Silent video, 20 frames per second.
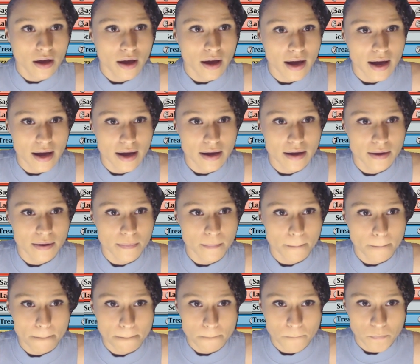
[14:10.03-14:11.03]

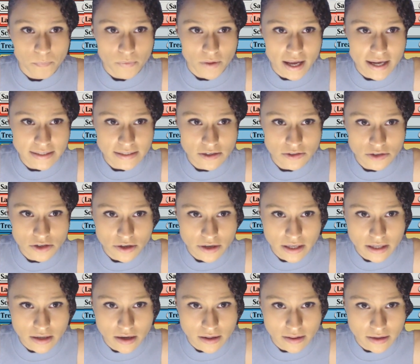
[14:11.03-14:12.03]
Exile target
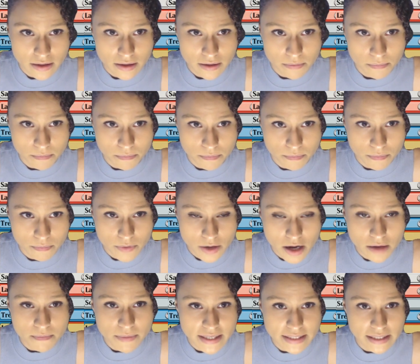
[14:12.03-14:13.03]

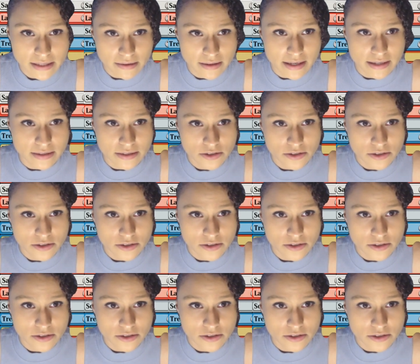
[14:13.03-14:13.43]
non-basic land.